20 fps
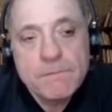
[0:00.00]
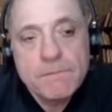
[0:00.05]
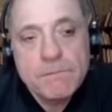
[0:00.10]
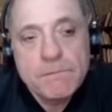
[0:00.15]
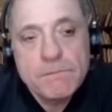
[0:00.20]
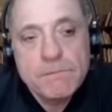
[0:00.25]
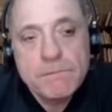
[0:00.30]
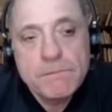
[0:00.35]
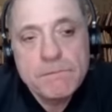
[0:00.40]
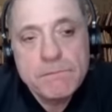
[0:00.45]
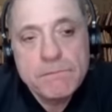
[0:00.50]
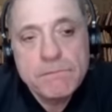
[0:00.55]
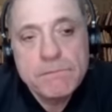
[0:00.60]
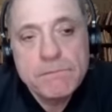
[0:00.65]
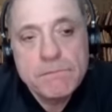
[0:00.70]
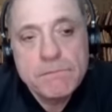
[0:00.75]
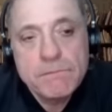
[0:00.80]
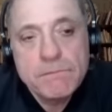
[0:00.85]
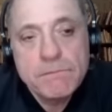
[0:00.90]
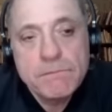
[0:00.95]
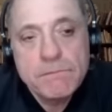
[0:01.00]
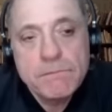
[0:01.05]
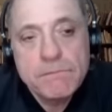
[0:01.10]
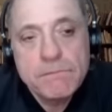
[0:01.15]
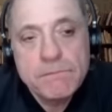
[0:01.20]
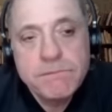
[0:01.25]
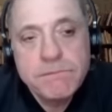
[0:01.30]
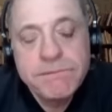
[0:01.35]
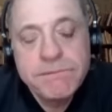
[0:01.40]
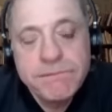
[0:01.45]

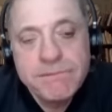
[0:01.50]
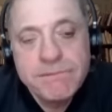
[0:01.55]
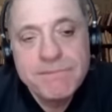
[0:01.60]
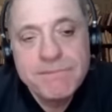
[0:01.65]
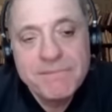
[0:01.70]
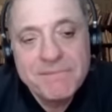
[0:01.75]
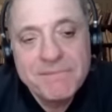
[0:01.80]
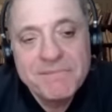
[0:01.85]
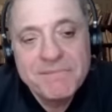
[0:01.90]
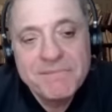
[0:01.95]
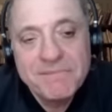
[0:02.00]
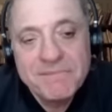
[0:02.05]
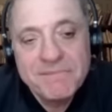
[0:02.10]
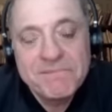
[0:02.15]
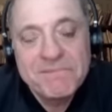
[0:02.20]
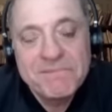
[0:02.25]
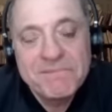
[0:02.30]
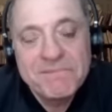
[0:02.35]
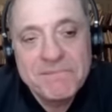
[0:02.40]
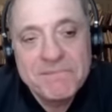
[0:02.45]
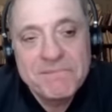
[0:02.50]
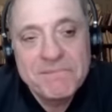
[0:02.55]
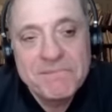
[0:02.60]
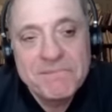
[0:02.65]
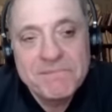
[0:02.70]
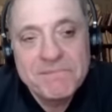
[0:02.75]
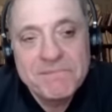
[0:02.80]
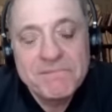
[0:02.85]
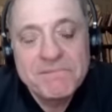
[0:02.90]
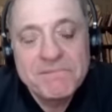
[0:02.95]

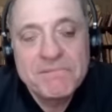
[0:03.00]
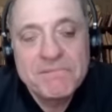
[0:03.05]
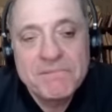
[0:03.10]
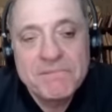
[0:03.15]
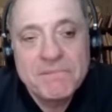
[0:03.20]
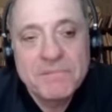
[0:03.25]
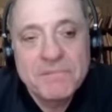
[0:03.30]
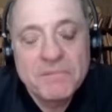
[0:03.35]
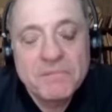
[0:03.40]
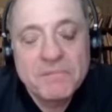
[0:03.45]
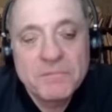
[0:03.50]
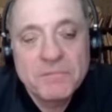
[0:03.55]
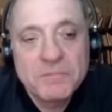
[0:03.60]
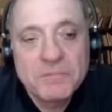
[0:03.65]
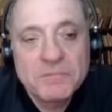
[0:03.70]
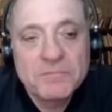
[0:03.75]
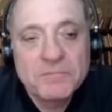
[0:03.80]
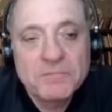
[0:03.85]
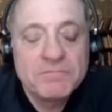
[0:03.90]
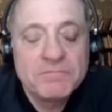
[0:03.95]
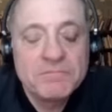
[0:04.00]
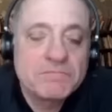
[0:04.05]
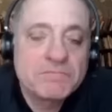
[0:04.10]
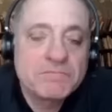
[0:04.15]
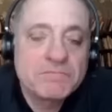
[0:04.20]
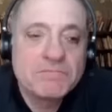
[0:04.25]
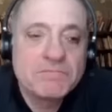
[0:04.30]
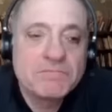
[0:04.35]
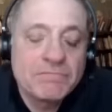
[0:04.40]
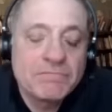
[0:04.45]

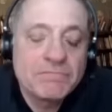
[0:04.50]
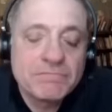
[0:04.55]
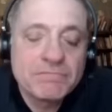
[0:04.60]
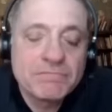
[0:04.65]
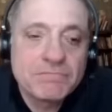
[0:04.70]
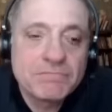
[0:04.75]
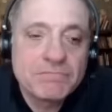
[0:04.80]
(not speaking)